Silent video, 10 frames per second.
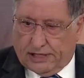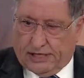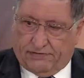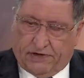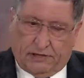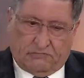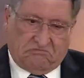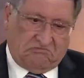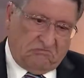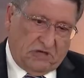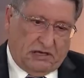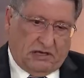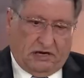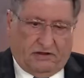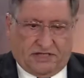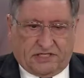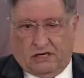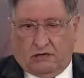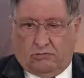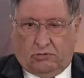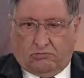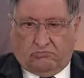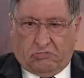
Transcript: And then, you know, they said, oh,